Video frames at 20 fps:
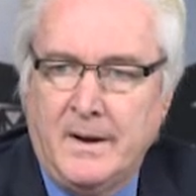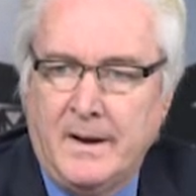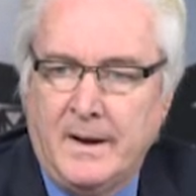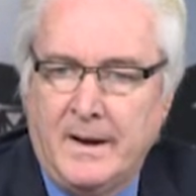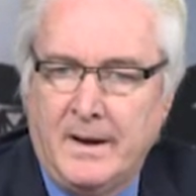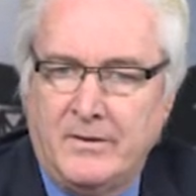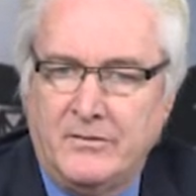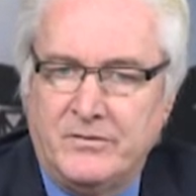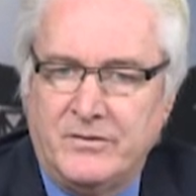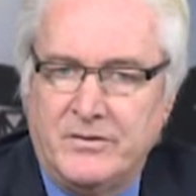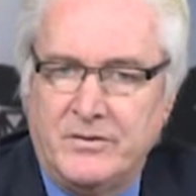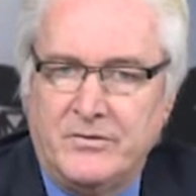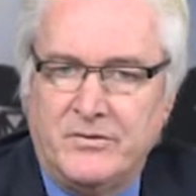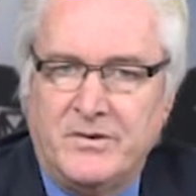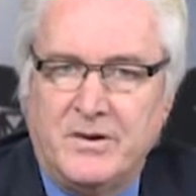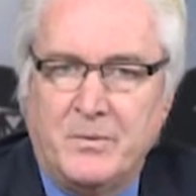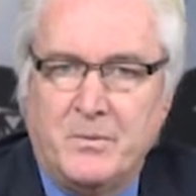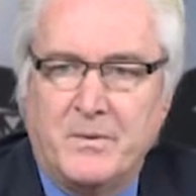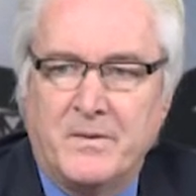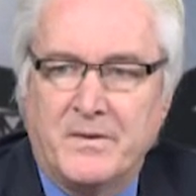As you
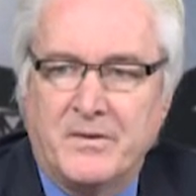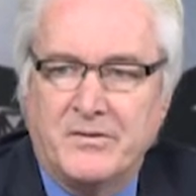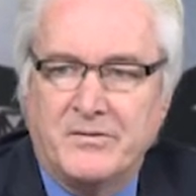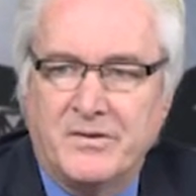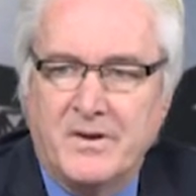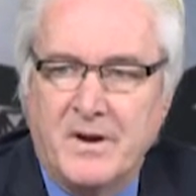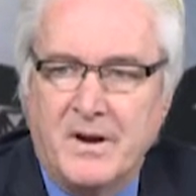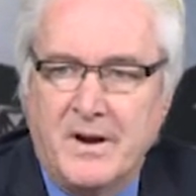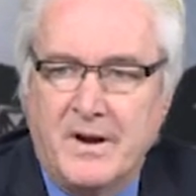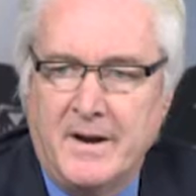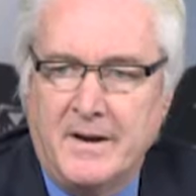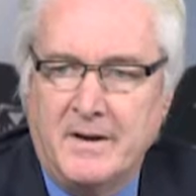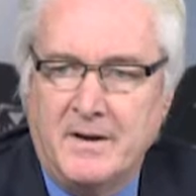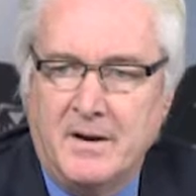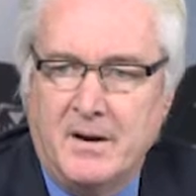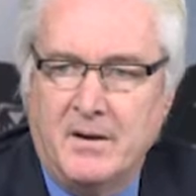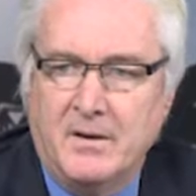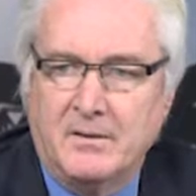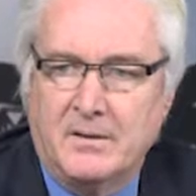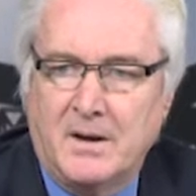see with the sign,
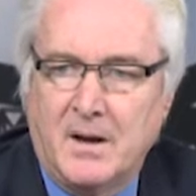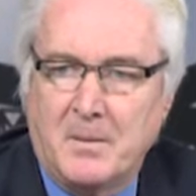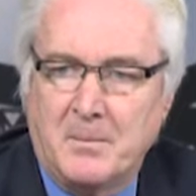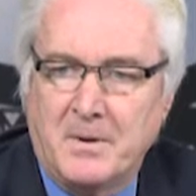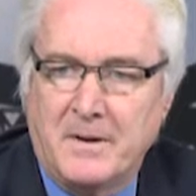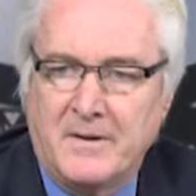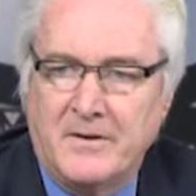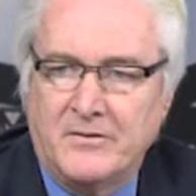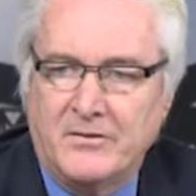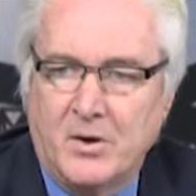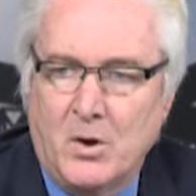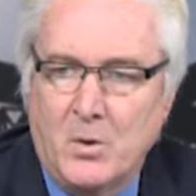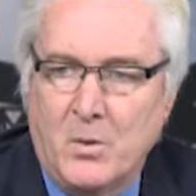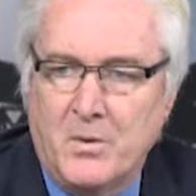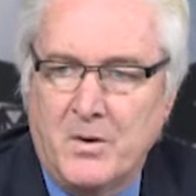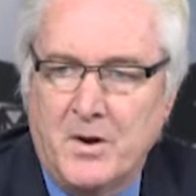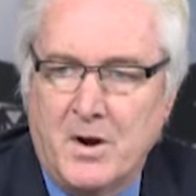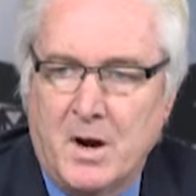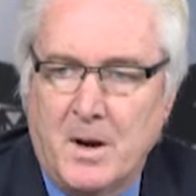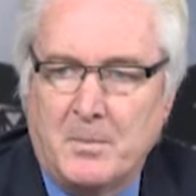a company that's owned
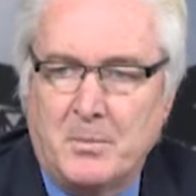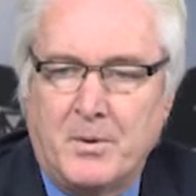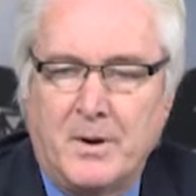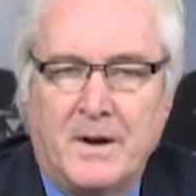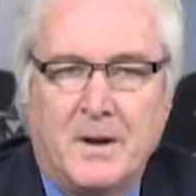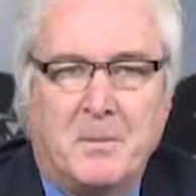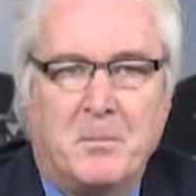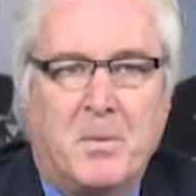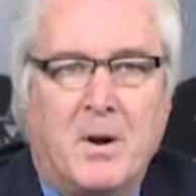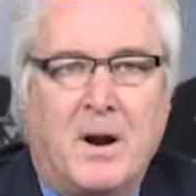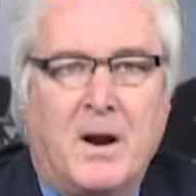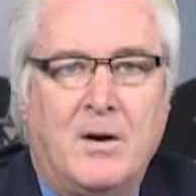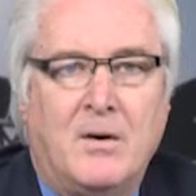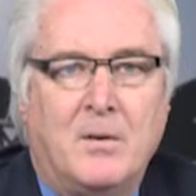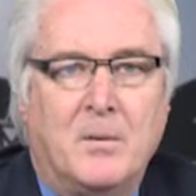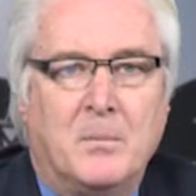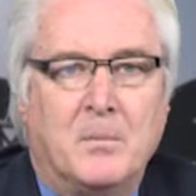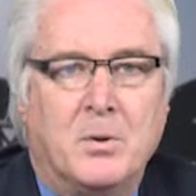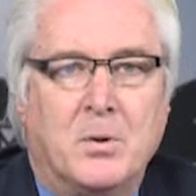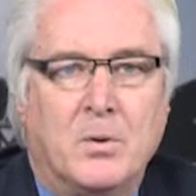and operated by our
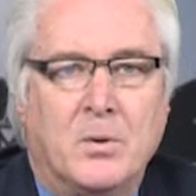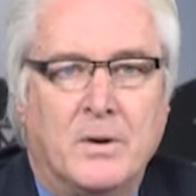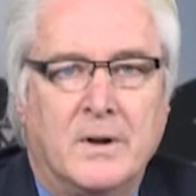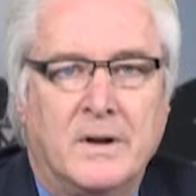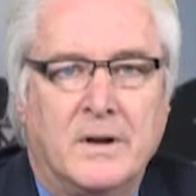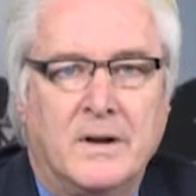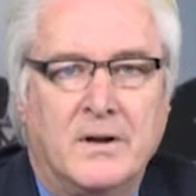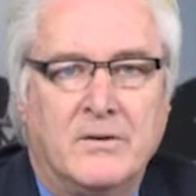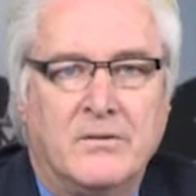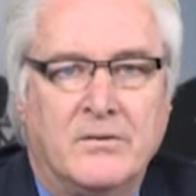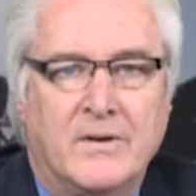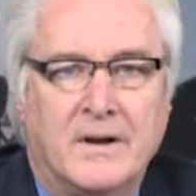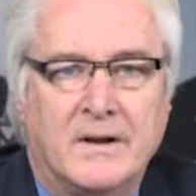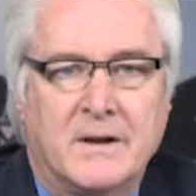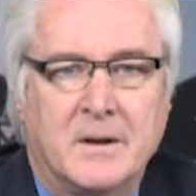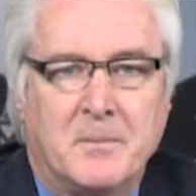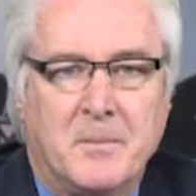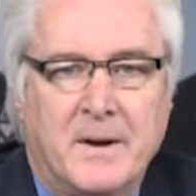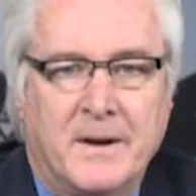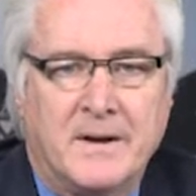employees, that
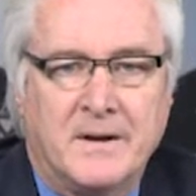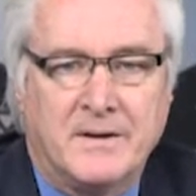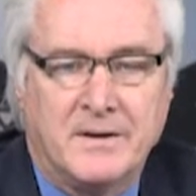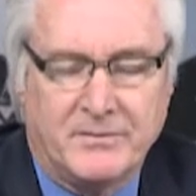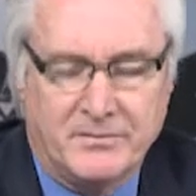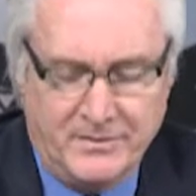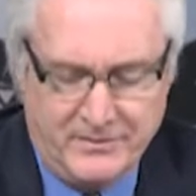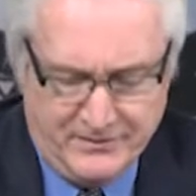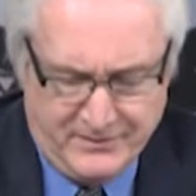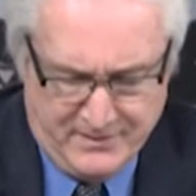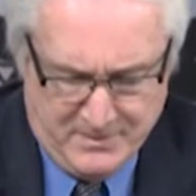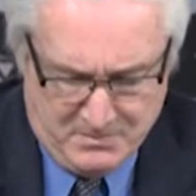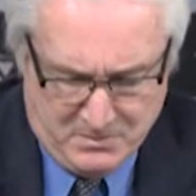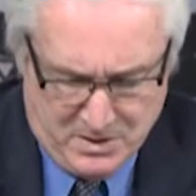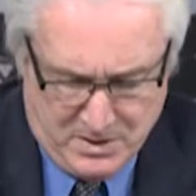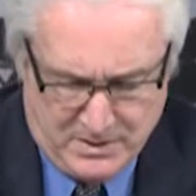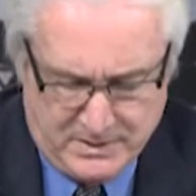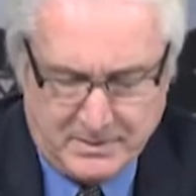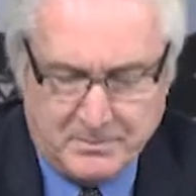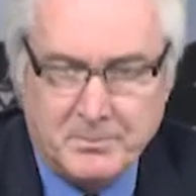can make a difference in the
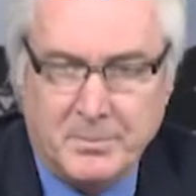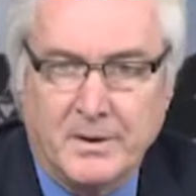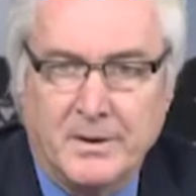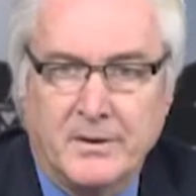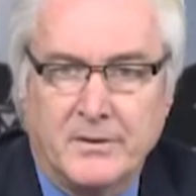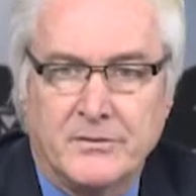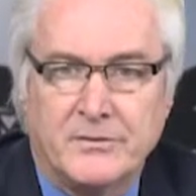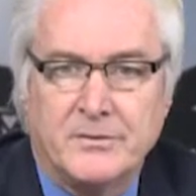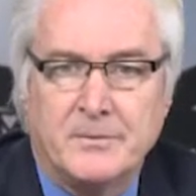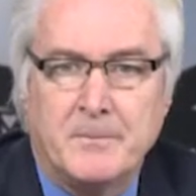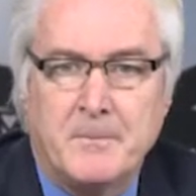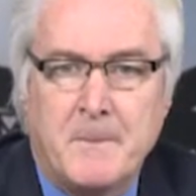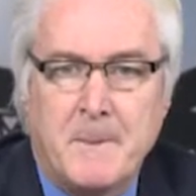marketplace.